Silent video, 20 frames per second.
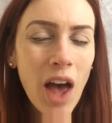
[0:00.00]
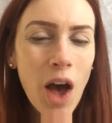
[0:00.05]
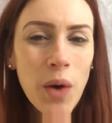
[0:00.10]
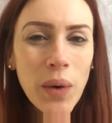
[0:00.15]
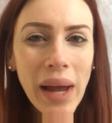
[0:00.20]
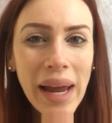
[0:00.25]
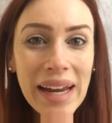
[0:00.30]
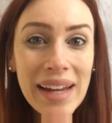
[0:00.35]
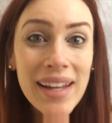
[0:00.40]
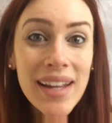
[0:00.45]

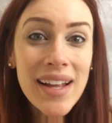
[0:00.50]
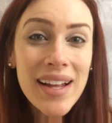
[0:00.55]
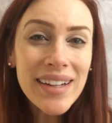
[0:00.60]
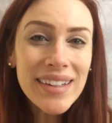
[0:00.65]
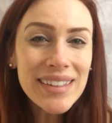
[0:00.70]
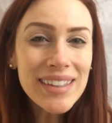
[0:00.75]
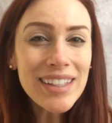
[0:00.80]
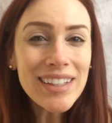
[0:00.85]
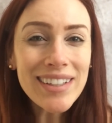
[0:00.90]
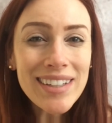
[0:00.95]
Okay,
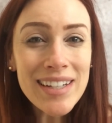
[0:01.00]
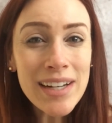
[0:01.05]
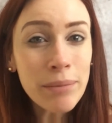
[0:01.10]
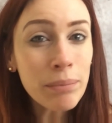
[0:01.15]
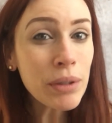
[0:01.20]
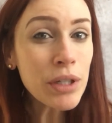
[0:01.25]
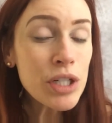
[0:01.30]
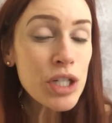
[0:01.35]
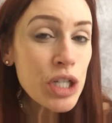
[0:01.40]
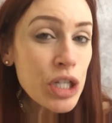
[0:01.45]
look
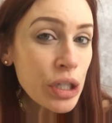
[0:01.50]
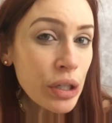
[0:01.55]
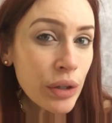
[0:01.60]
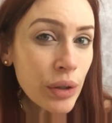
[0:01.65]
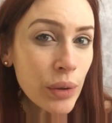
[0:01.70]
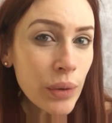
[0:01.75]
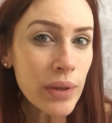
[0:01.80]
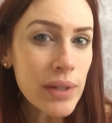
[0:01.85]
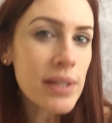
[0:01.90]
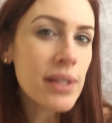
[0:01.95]
number
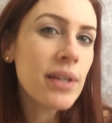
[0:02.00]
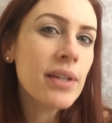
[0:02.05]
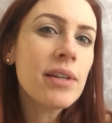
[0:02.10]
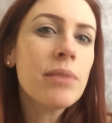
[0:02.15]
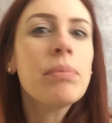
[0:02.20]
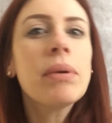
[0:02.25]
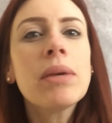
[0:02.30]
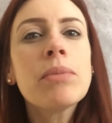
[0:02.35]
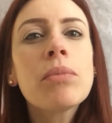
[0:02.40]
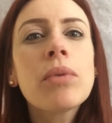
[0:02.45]
two is going
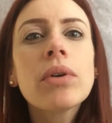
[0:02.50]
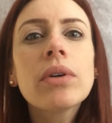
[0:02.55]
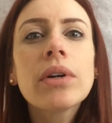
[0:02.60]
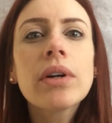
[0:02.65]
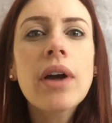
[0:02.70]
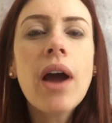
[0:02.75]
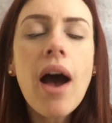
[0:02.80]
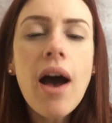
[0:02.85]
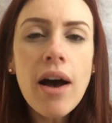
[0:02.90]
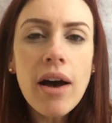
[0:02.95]
to be
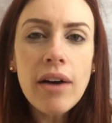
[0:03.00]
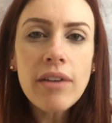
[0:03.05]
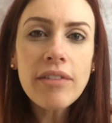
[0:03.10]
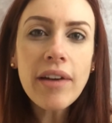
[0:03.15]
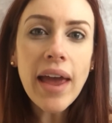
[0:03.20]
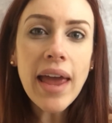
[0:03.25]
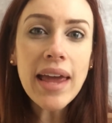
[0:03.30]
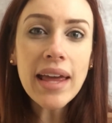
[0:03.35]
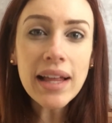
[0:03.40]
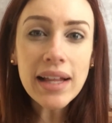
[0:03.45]
more of
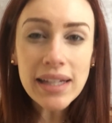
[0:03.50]
a